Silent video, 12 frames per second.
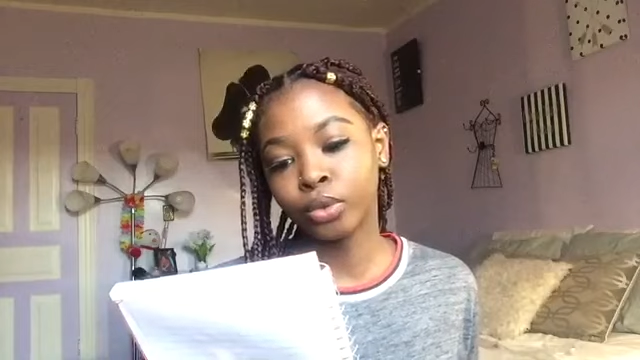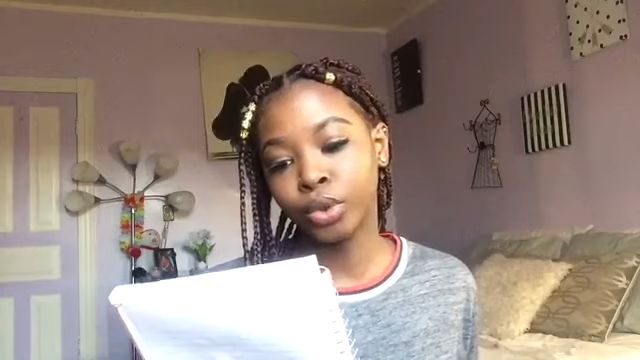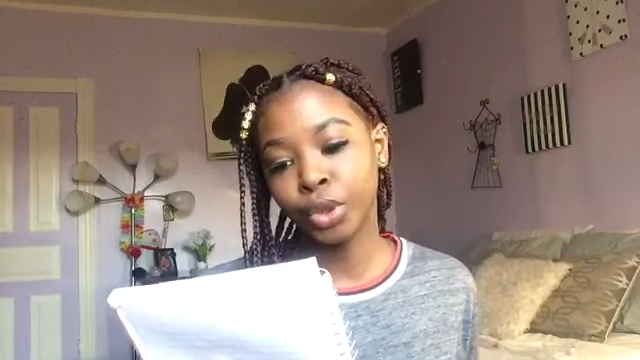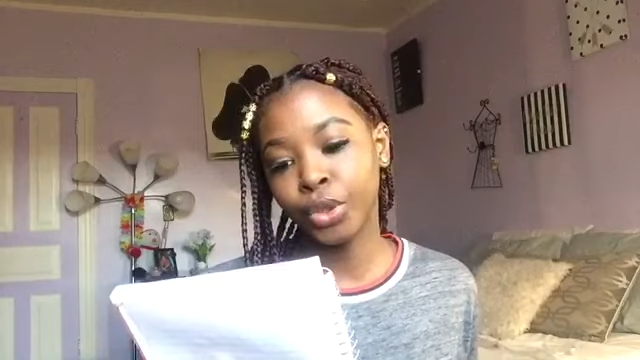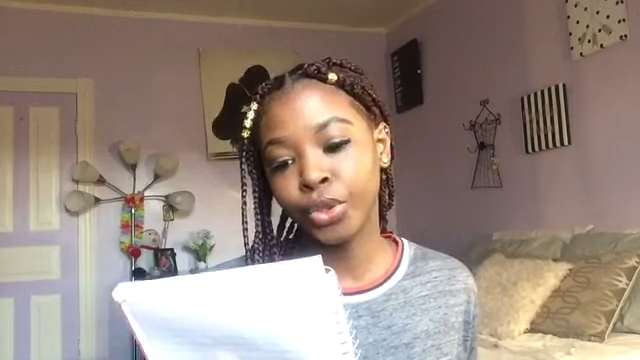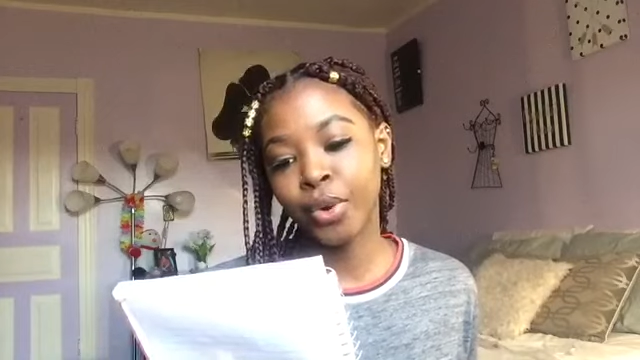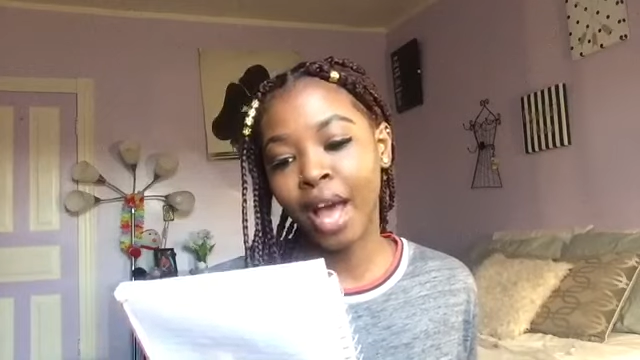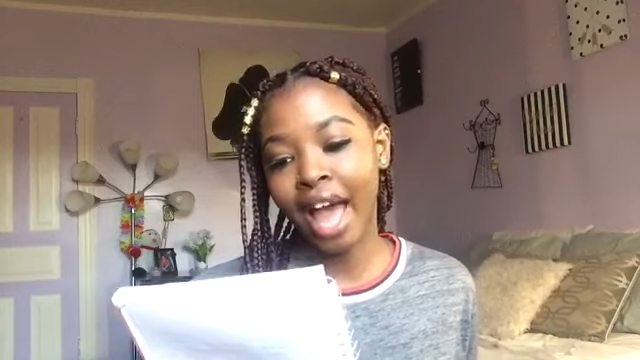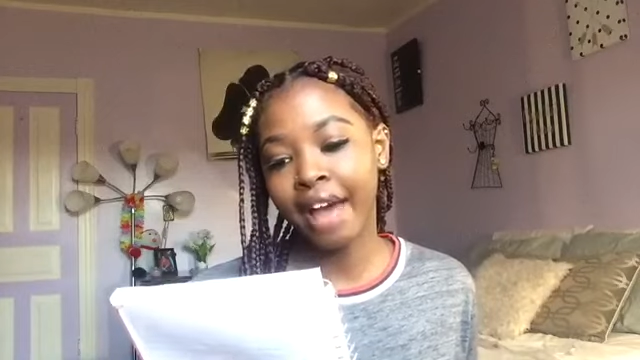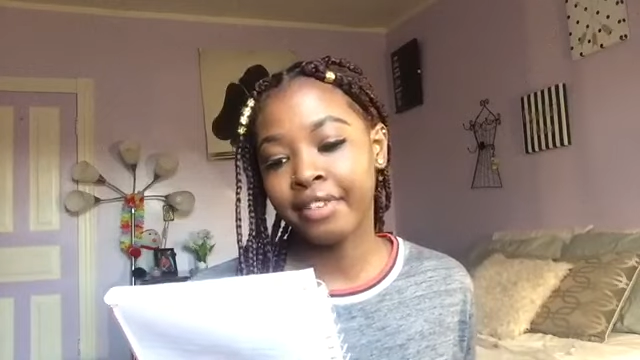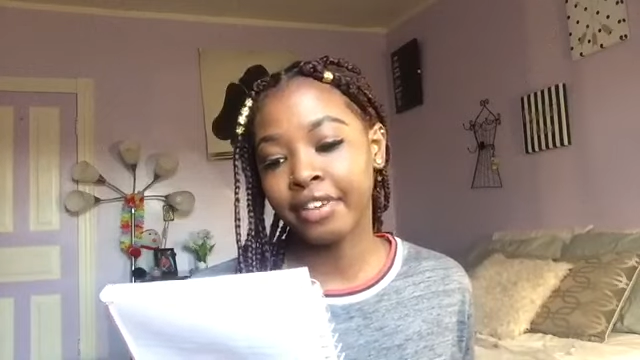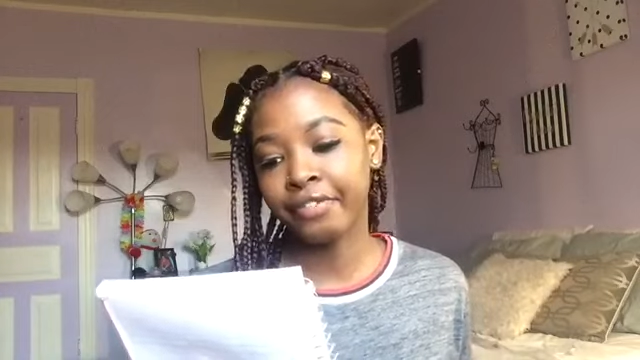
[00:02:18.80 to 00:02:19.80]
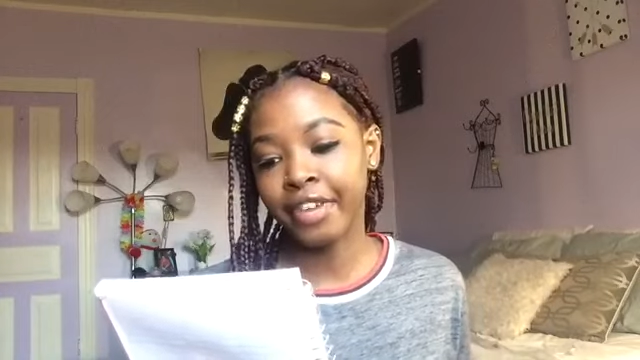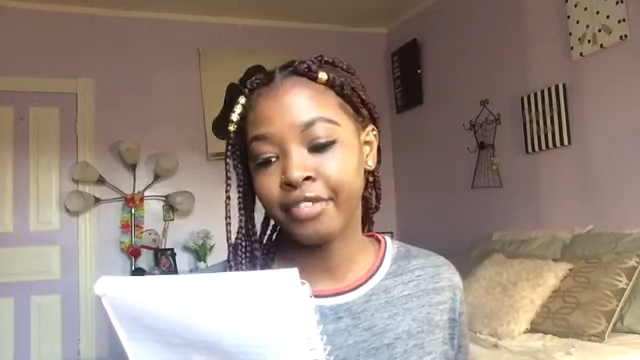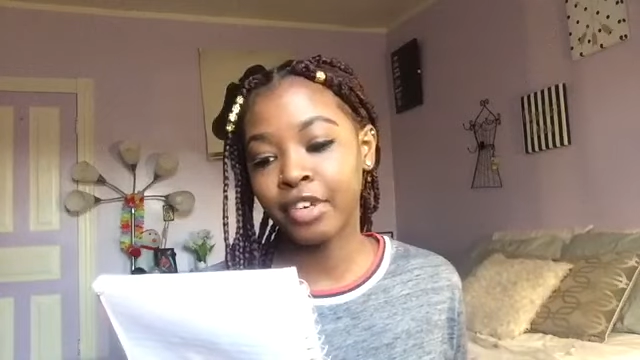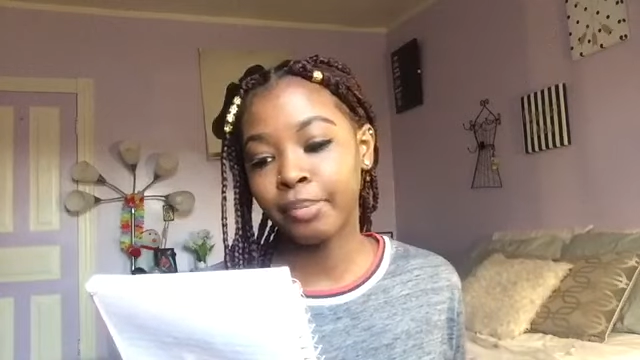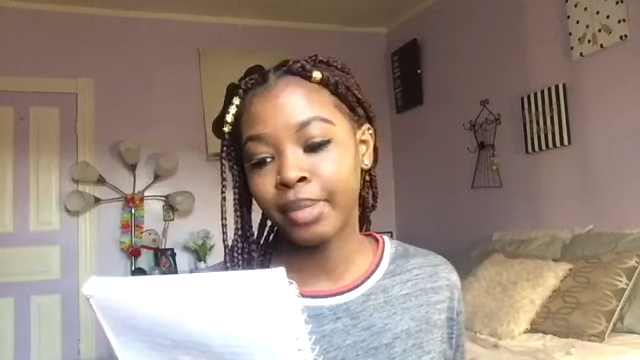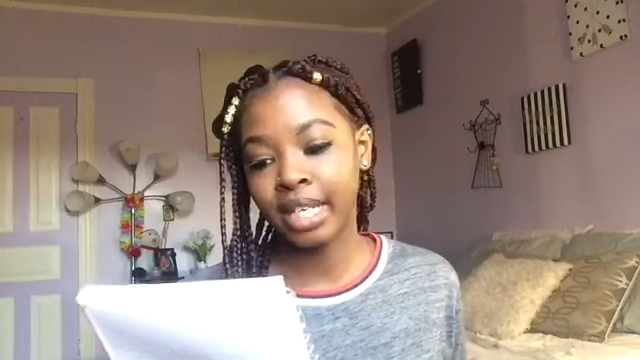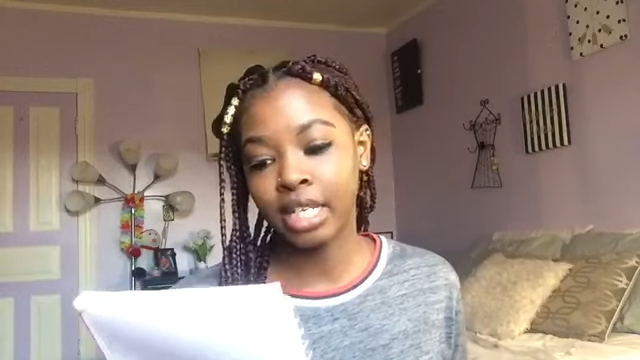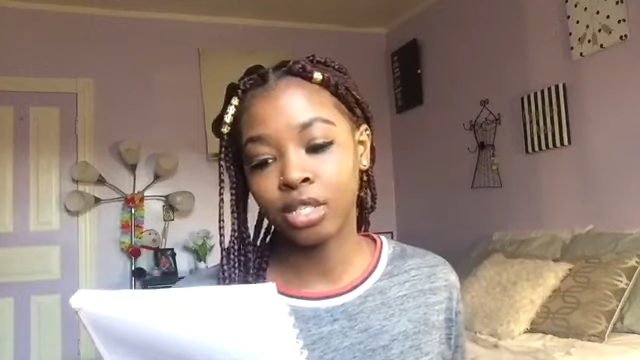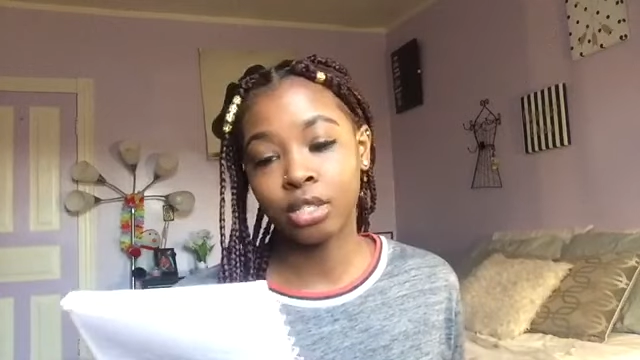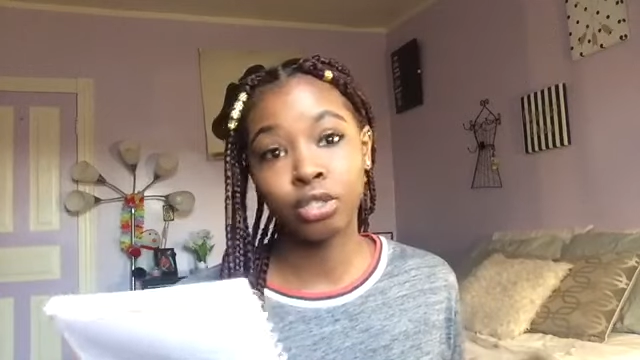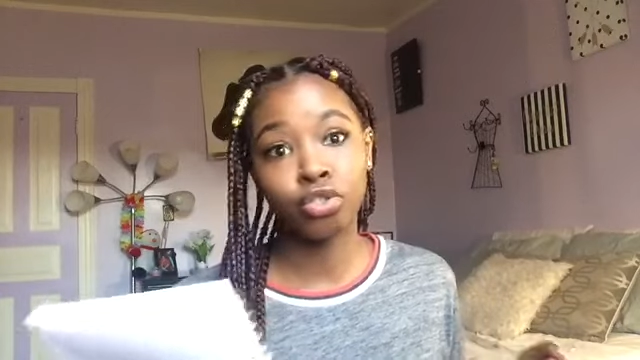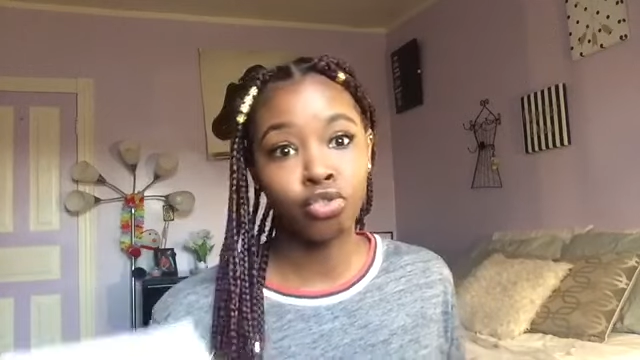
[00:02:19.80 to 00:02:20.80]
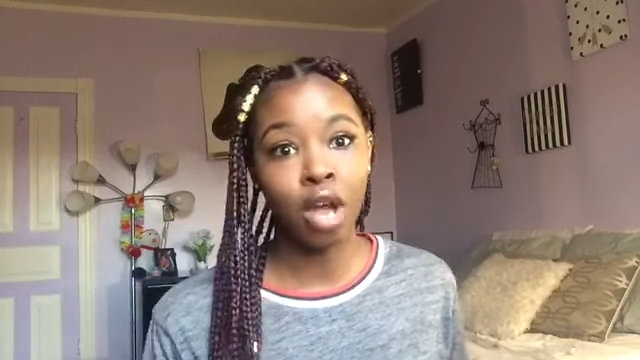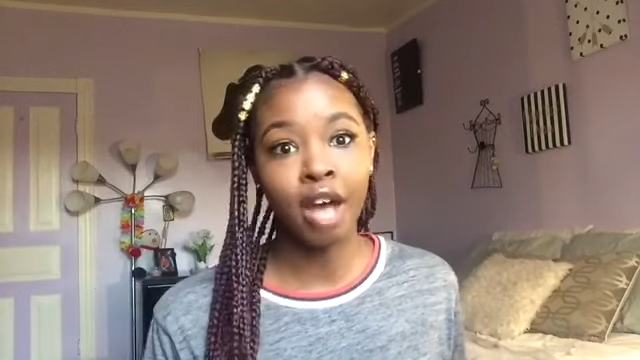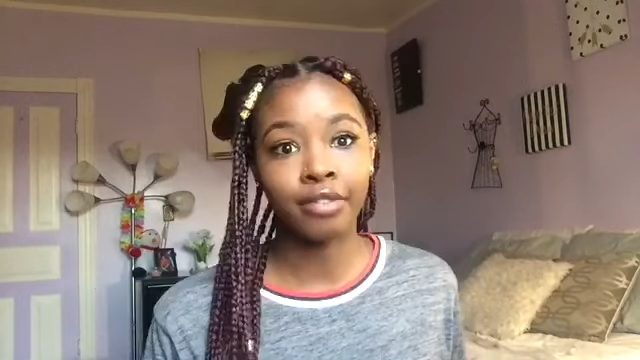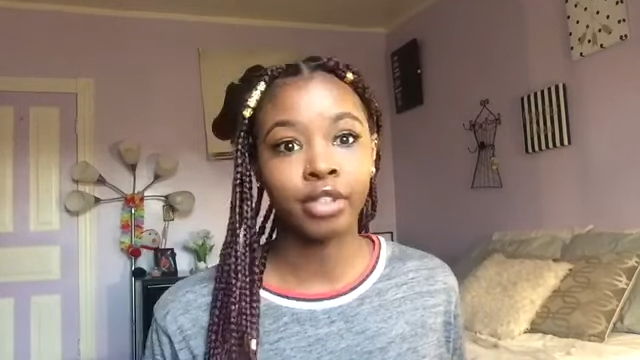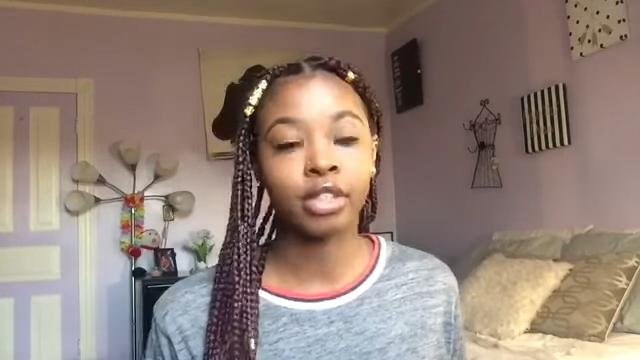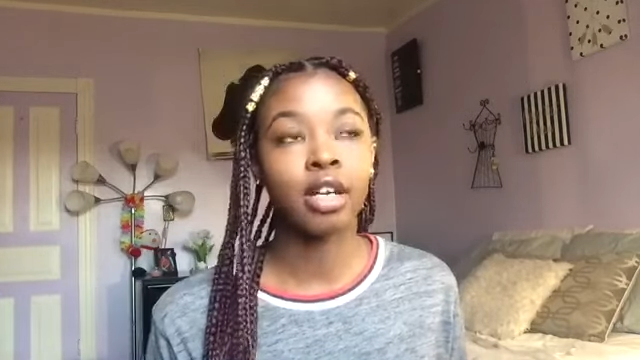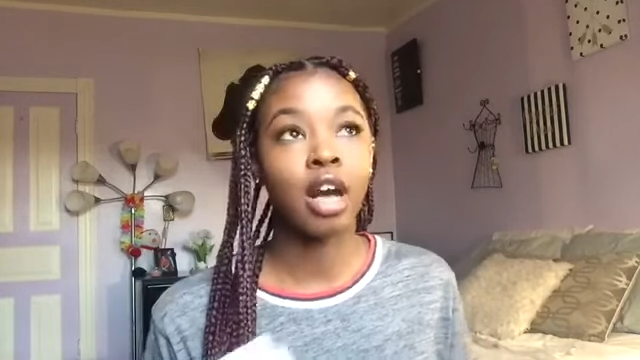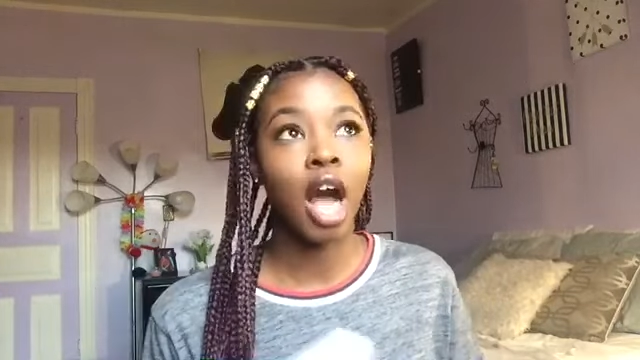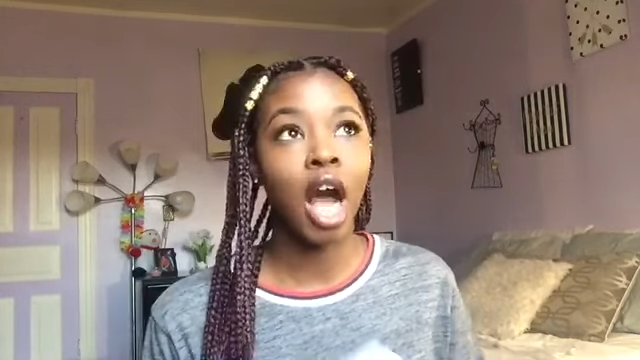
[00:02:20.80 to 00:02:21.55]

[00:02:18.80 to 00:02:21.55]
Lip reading: do you have a favorite place to travel?